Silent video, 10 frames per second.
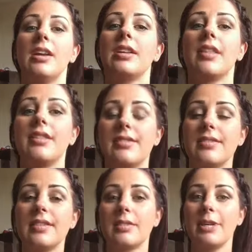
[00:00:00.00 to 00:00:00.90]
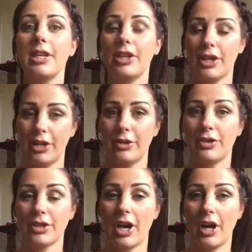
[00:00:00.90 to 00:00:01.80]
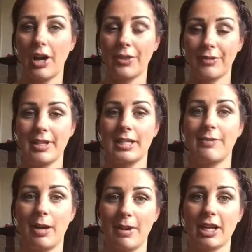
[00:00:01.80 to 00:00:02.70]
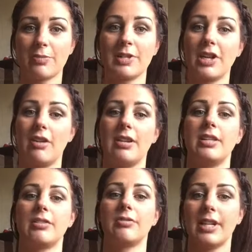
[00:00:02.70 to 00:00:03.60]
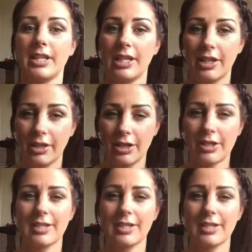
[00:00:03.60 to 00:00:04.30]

Now, this is going to be huge. Our 3D Fiber Lash mascara is already huge.